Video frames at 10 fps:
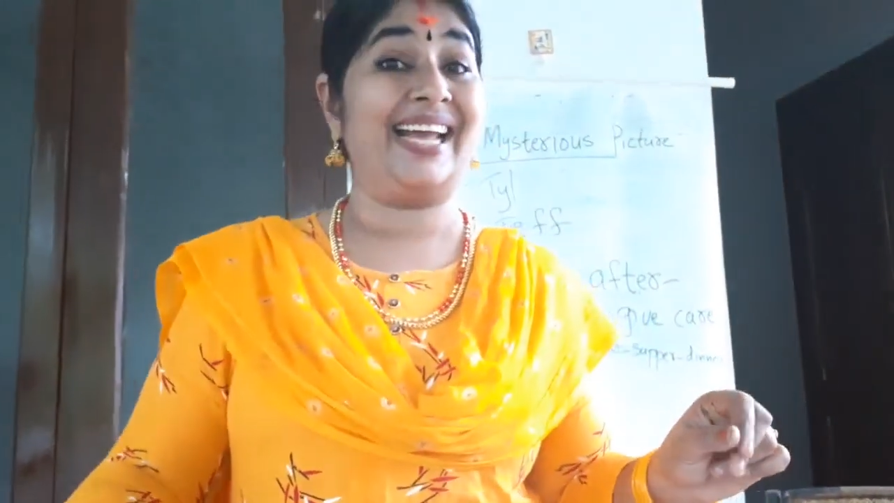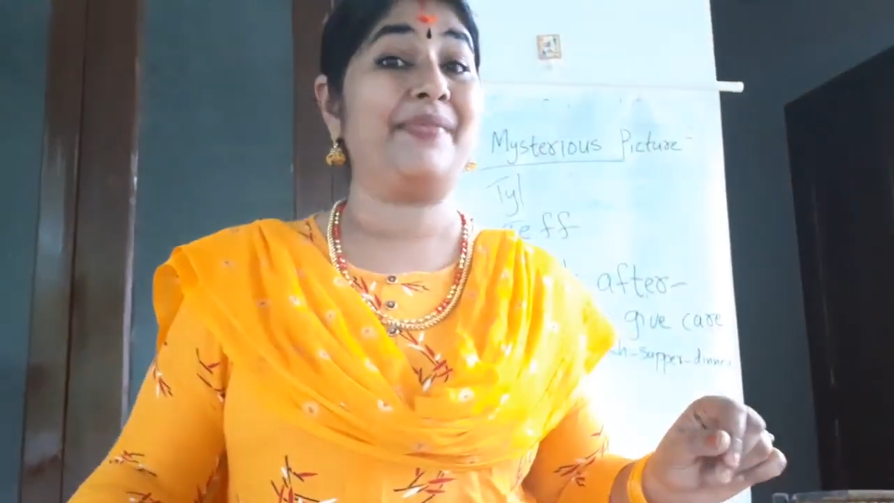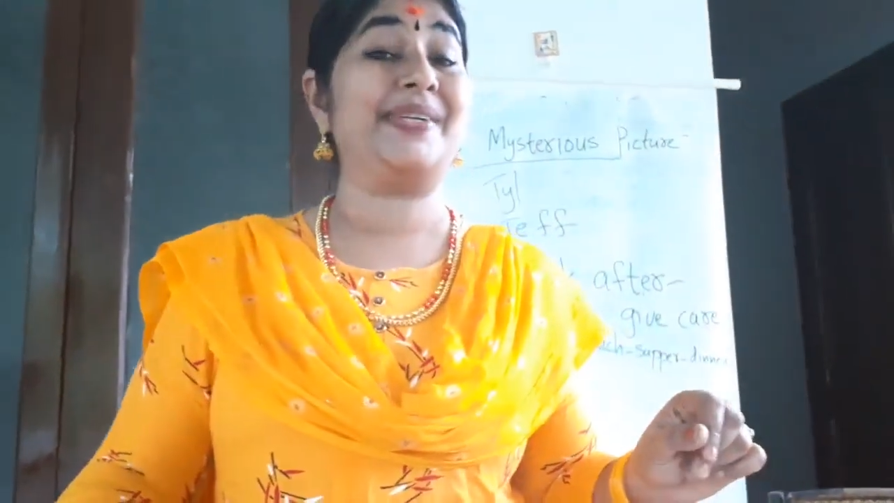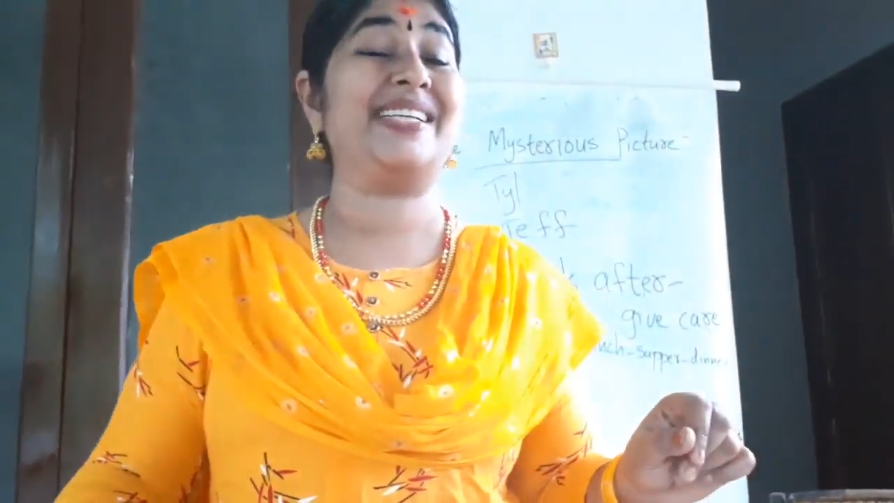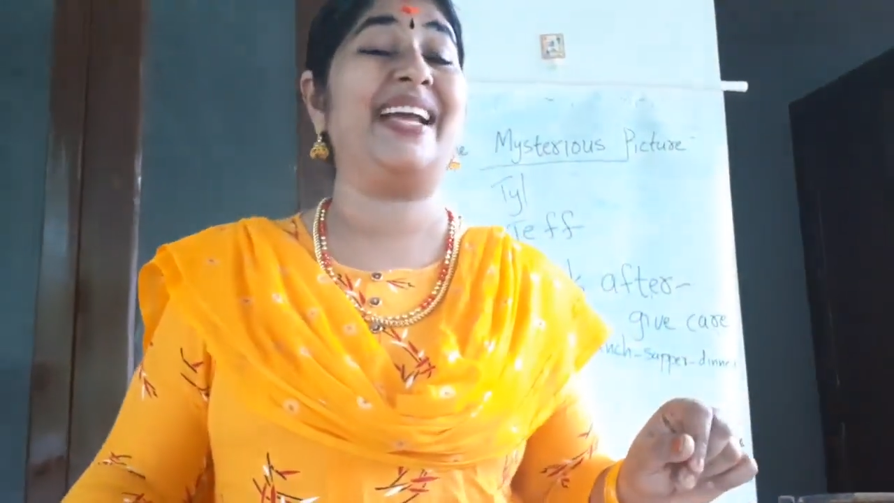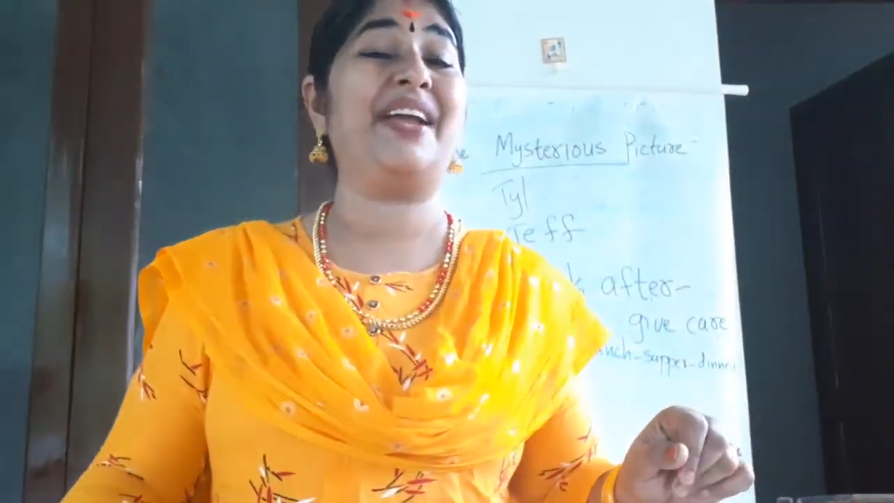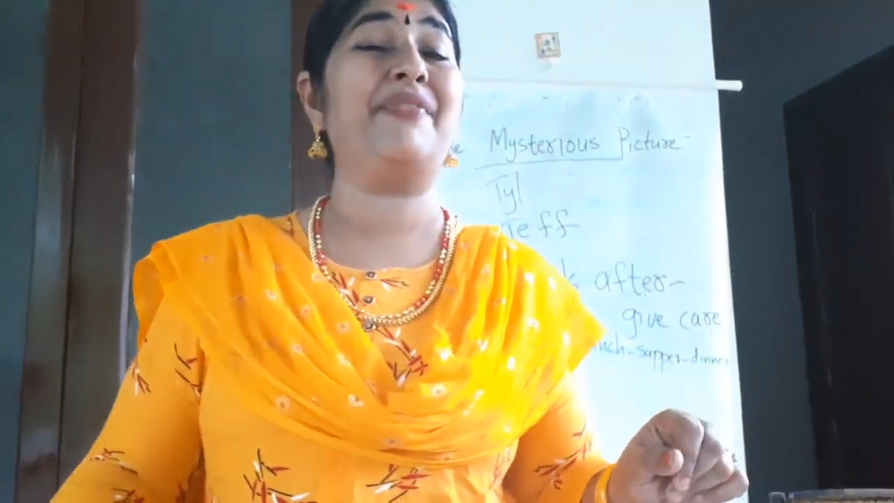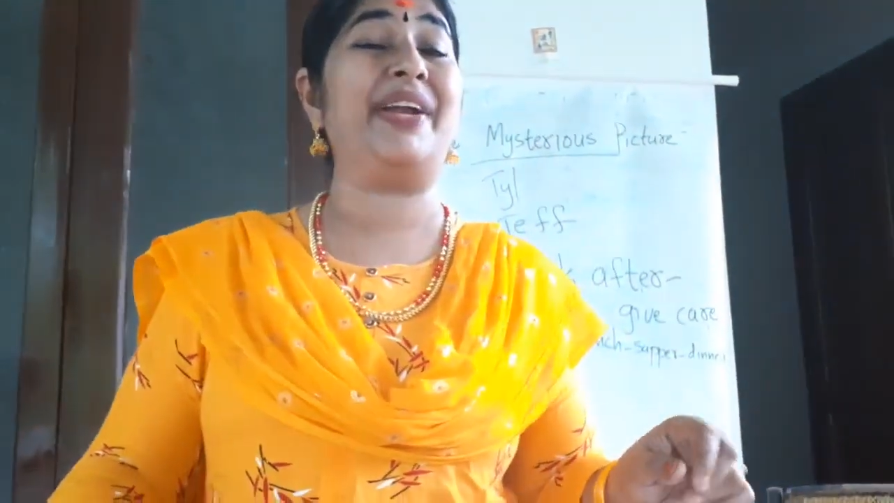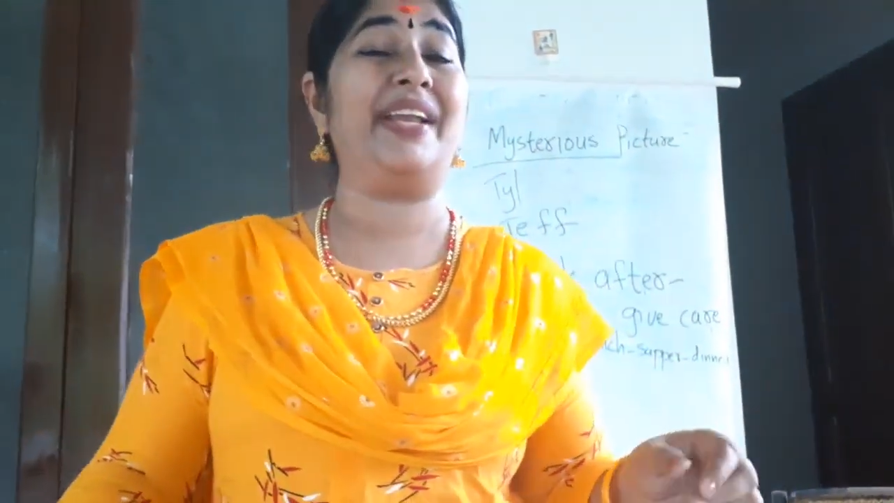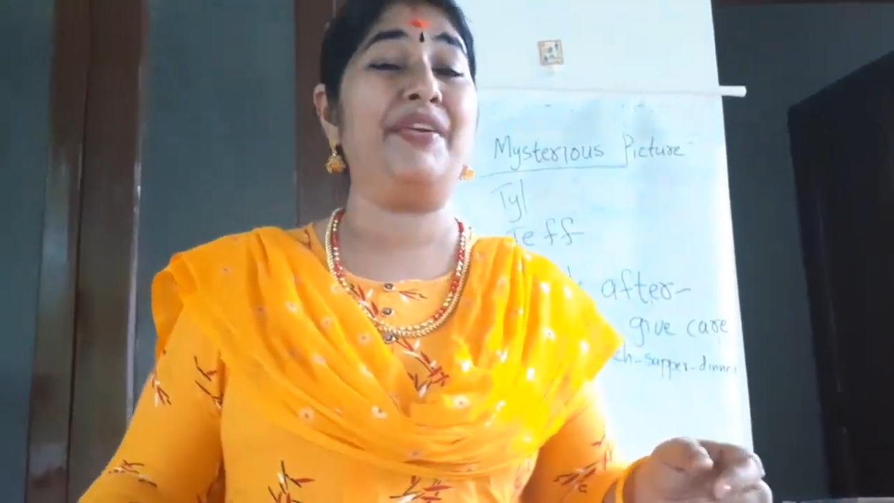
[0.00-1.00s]
It was like a
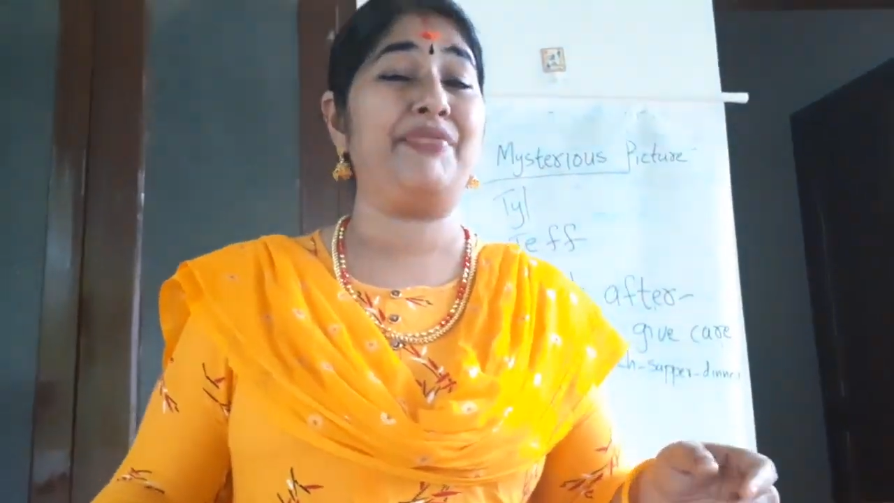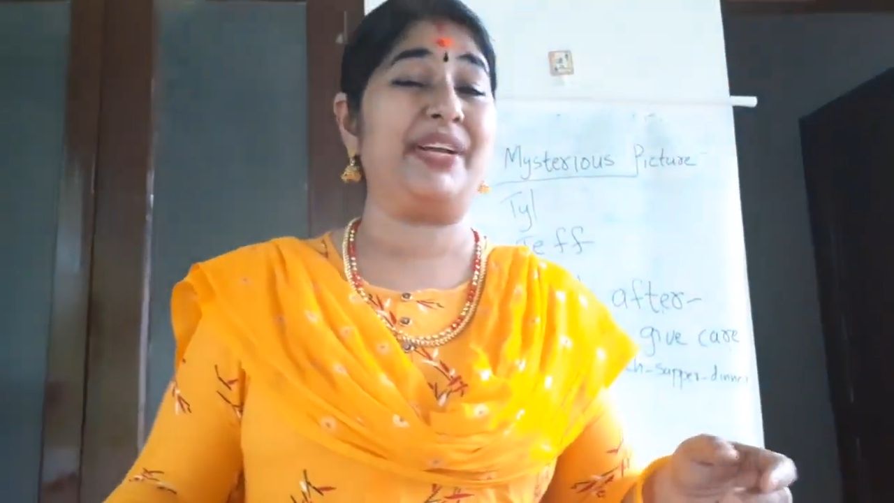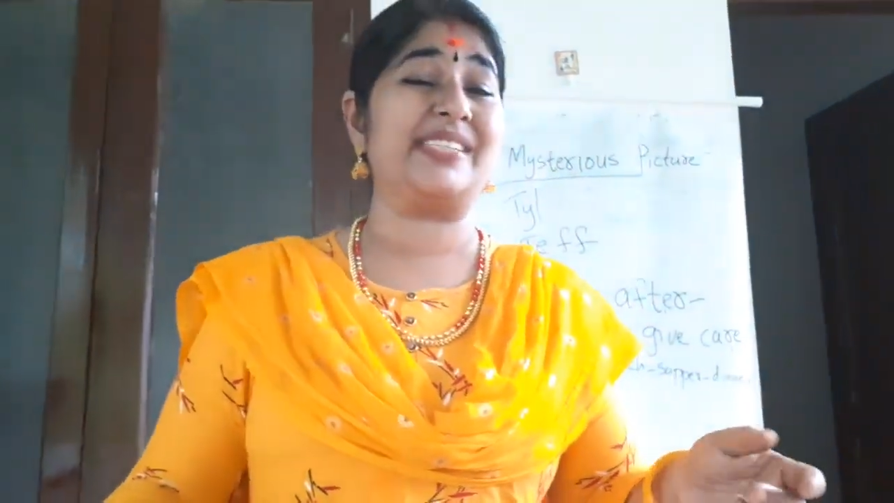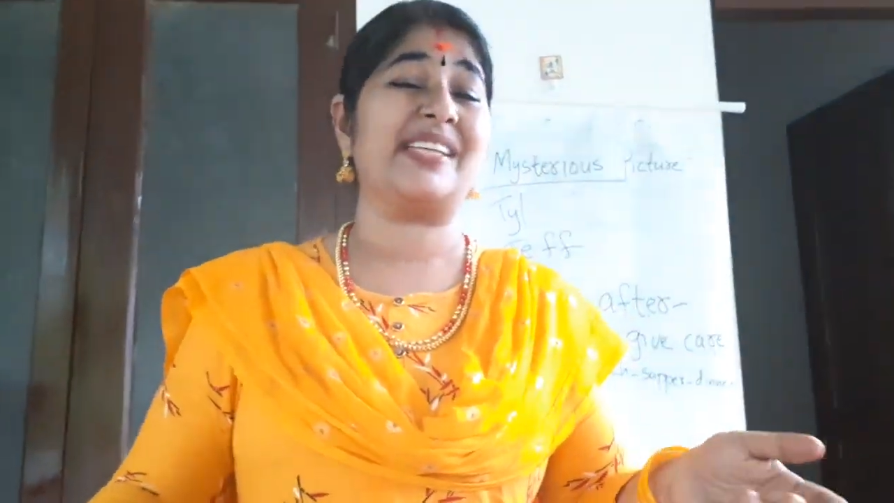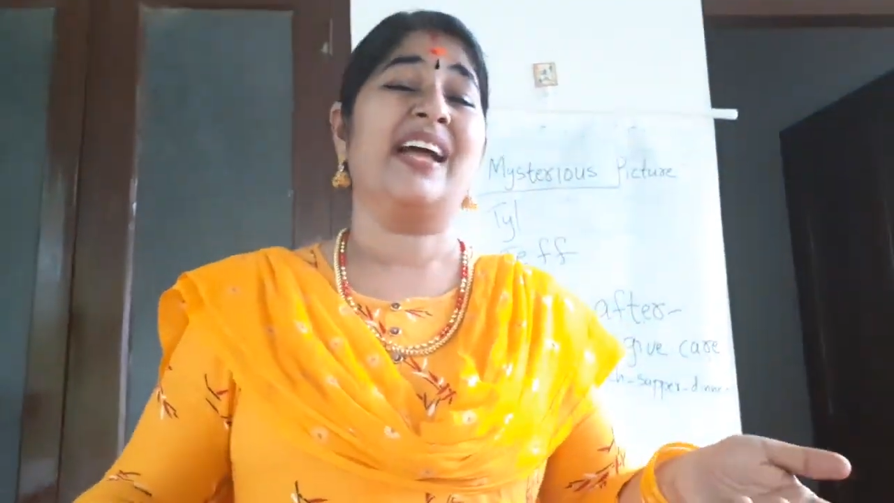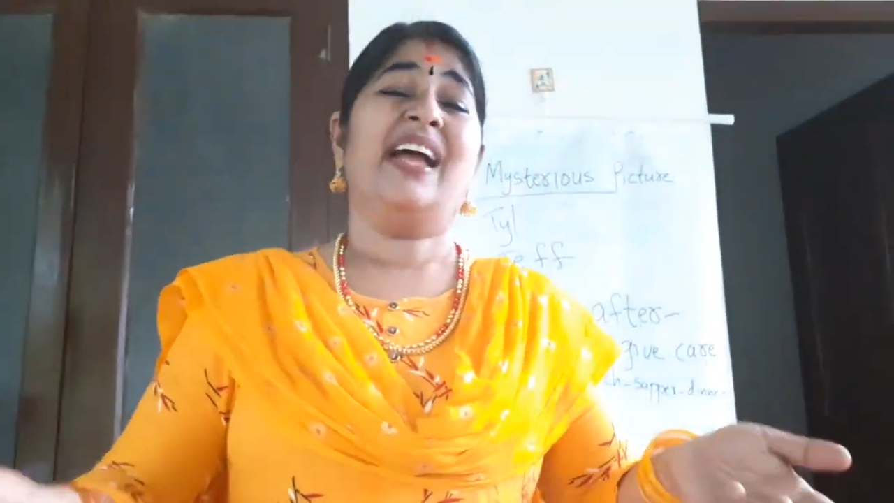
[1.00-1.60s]
wedding feast.